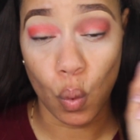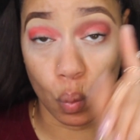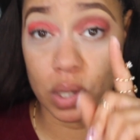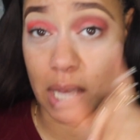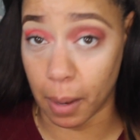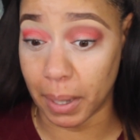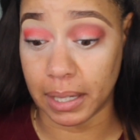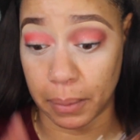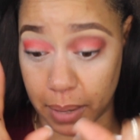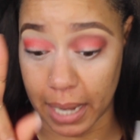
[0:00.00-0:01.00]
We'll talk about
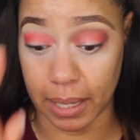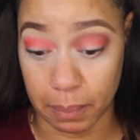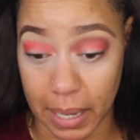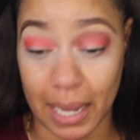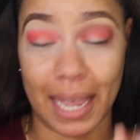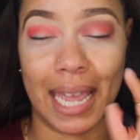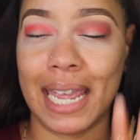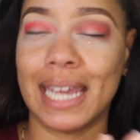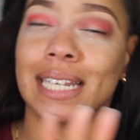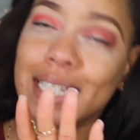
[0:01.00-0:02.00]
that when I get back.
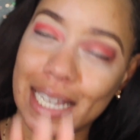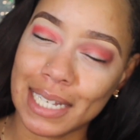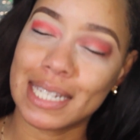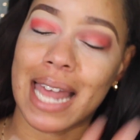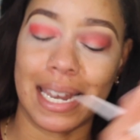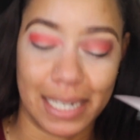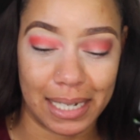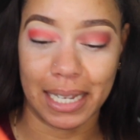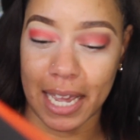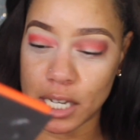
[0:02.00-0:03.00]
And yes, I
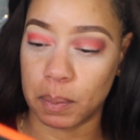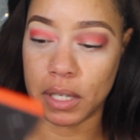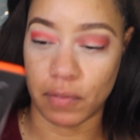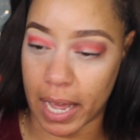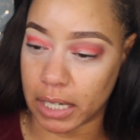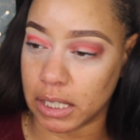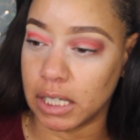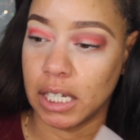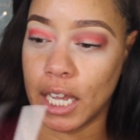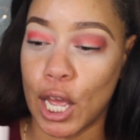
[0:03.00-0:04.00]
did catch P-Valley.
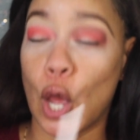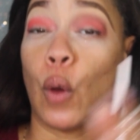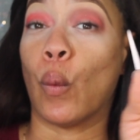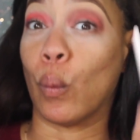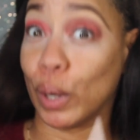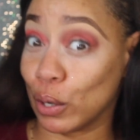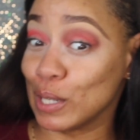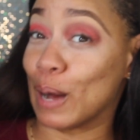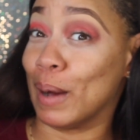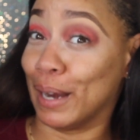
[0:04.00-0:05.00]
We're going
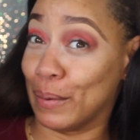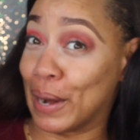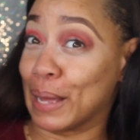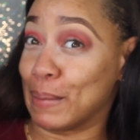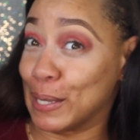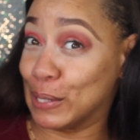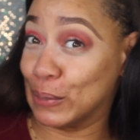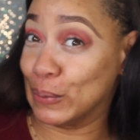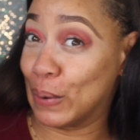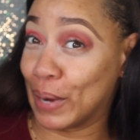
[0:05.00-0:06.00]
to talk about that when I get back
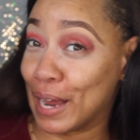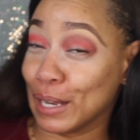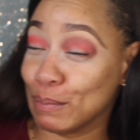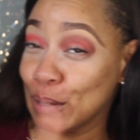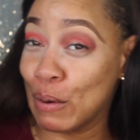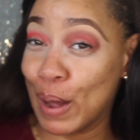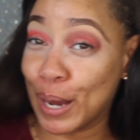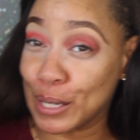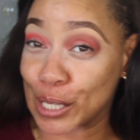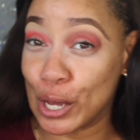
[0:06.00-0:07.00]
too, okay? Let me go
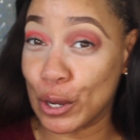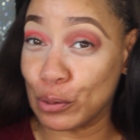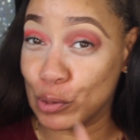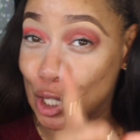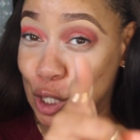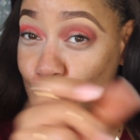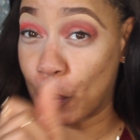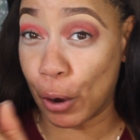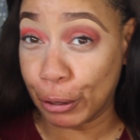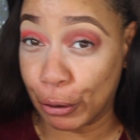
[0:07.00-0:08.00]
ahead and tell you,
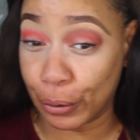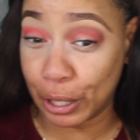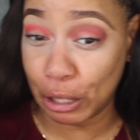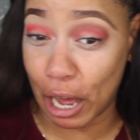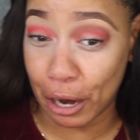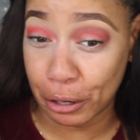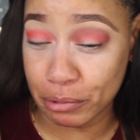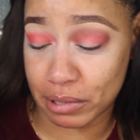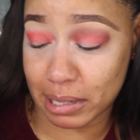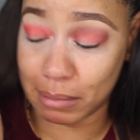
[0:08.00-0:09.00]
spoiler alert!